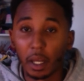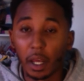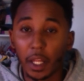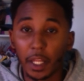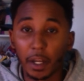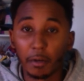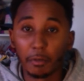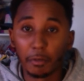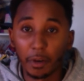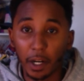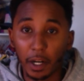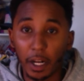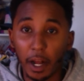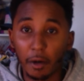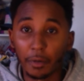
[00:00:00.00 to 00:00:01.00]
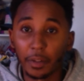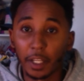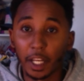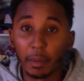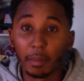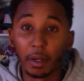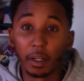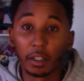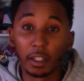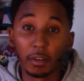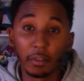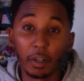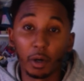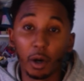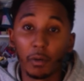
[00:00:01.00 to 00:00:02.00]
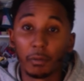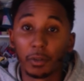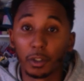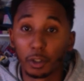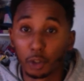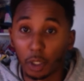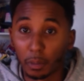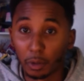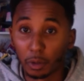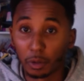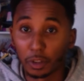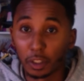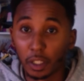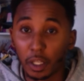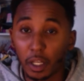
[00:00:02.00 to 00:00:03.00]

They have figured out they can make a living off of their troubles